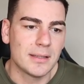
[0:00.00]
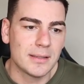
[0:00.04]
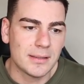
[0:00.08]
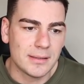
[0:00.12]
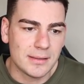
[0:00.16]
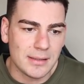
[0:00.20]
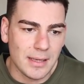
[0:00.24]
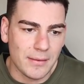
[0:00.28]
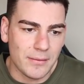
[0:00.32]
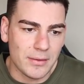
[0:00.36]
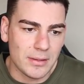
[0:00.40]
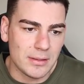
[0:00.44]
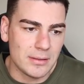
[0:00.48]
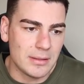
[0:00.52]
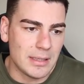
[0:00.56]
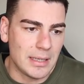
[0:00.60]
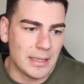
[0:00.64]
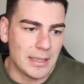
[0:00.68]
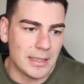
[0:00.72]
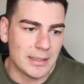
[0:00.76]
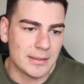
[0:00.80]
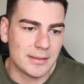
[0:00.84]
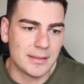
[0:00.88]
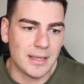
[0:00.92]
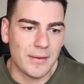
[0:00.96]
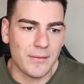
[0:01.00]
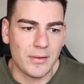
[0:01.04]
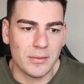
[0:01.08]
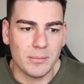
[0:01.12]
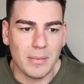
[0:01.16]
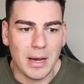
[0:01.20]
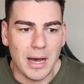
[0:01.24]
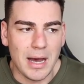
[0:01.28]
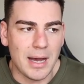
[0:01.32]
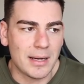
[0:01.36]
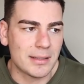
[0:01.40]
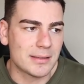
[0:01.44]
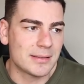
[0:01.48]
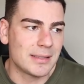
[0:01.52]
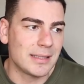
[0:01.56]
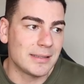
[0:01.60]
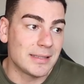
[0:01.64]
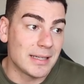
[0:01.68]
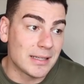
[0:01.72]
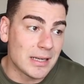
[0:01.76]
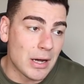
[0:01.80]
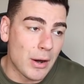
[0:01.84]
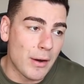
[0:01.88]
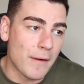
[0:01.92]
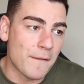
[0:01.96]
Seven uh, seven marks. He
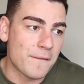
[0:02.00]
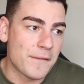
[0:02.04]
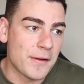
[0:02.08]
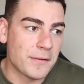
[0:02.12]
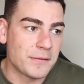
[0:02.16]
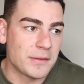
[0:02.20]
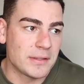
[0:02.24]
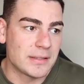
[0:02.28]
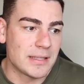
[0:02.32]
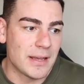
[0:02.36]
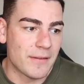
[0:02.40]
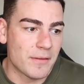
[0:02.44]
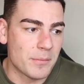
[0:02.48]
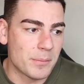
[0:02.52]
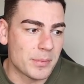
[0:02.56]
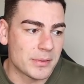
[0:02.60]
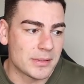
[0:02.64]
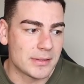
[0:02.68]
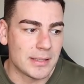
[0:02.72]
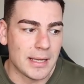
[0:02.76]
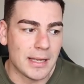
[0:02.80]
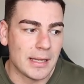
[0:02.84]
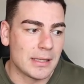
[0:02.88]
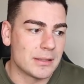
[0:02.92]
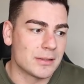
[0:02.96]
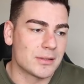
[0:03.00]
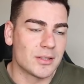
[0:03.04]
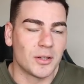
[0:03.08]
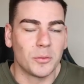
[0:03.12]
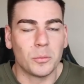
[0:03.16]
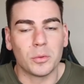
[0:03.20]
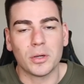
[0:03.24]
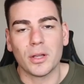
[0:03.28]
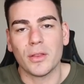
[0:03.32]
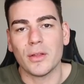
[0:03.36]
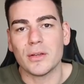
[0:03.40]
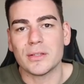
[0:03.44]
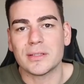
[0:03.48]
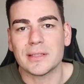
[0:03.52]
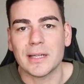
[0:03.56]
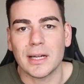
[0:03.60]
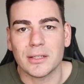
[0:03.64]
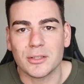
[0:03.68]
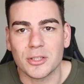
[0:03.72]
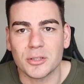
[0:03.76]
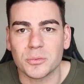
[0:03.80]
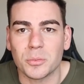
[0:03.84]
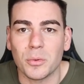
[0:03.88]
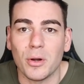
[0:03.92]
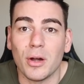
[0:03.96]
did go at fifty-seven percent, so what are those
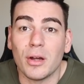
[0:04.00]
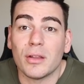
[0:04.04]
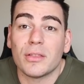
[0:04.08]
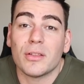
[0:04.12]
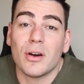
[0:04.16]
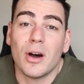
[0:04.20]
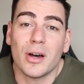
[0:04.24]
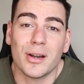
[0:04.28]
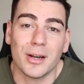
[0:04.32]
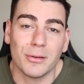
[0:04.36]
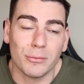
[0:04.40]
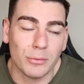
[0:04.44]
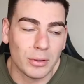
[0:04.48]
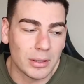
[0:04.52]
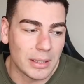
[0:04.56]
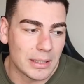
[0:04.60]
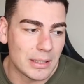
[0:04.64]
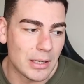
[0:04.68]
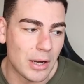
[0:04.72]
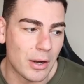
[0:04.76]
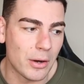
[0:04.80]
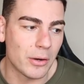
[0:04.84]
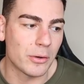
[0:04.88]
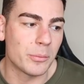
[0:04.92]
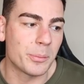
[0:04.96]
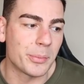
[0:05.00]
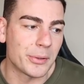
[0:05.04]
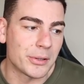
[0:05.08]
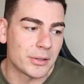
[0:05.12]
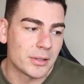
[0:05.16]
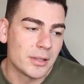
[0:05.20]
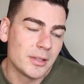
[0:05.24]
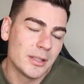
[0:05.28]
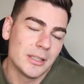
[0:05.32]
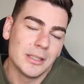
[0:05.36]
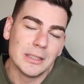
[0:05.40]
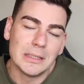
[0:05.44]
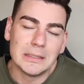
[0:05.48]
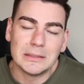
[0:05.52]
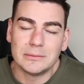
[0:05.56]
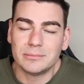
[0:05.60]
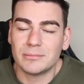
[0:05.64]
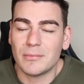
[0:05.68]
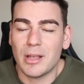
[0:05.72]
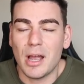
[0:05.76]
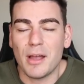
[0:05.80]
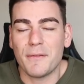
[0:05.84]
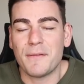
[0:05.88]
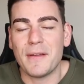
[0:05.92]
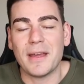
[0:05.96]
touches worth? I don't really know, but
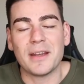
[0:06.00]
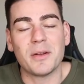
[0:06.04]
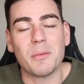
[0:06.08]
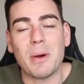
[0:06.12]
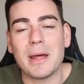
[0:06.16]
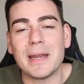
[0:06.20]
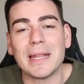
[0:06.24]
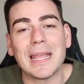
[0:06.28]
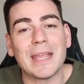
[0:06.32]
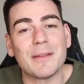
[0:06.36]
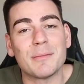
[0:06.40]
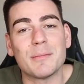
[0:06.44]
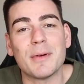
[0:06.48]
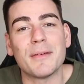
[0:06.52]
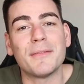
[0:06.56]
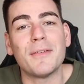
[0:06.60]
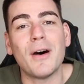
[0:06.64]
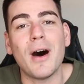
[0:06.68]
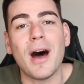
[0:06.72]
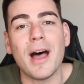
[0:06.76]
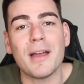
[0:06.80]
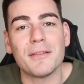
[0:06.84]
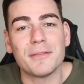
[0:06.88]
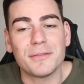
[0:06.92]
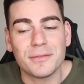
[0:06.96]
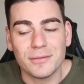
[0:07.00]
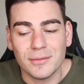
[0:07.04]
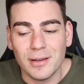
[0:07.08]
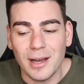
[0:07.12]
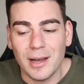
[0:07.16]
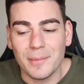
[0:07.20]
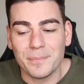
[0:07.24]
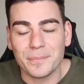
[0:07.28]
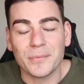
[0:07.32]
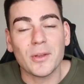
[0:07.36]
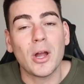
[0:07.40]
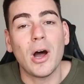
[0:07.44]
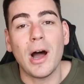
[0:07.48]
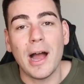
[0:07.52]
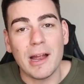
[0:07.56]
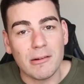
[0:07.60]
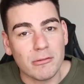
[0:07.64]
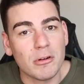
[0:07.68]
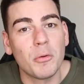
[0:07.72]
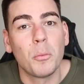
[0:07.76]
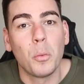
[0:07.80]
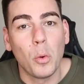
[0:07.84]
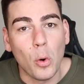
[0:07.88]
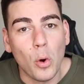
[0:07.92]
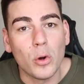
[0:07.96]
I found a way to give him a five. Um, I
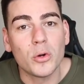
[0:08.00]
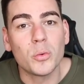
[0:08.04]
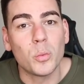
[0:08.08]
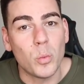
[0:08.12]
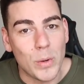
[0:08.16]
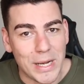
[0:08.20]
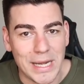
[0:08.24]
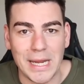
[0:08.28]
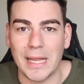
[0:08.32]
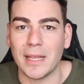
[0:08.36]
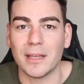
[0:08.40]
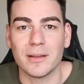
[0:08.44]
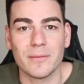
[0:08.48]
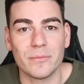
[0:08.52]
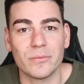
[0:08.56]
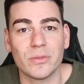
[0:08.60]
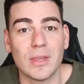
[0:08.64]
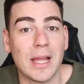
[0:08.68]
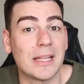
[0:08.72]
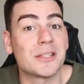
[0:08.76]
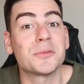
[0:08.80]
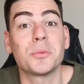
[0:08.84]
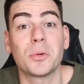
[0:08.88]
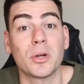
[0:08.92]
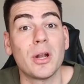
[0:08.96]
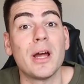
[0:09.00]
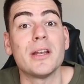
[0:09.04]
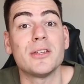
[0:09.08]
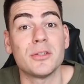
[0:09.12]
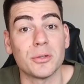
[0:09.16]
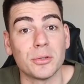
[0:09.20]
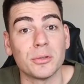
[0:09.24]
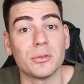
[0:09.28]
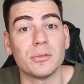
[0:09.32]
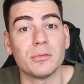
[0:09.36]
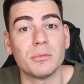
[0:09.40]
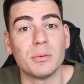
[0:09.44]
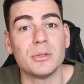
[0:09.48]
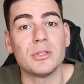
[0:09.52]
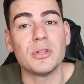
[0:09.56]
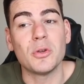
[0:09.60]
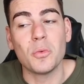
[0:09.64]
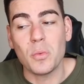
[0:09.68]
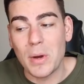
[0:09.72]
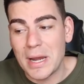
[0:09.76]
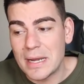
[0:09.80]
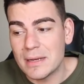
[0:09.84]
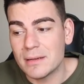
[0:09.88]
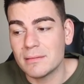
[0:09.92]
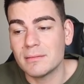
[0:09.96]
reward winning. That's what I do. When you
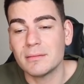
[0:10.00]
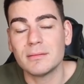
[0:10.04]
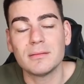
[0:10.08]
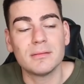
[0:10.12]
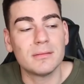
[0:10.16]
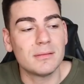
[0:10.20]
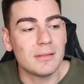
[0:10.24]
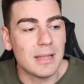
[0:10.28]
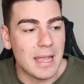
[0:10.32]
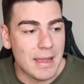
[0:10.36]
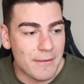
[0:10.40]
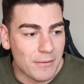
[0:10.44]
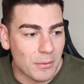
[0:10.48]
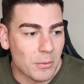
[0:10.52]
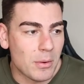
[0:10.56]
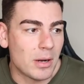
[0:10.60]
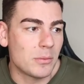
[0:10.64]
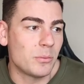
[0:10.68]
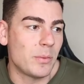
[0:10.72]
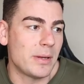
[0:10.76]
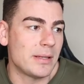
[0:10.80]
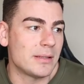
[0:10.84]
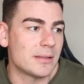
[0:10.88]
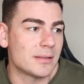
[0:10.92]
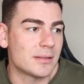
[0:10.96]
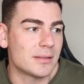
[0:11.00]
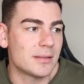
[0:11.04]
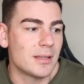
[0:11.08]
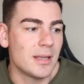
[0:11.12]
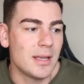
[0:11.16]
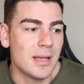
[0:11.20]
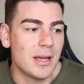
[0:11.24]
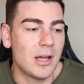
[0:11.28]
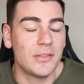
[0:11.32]
win, everyone wins.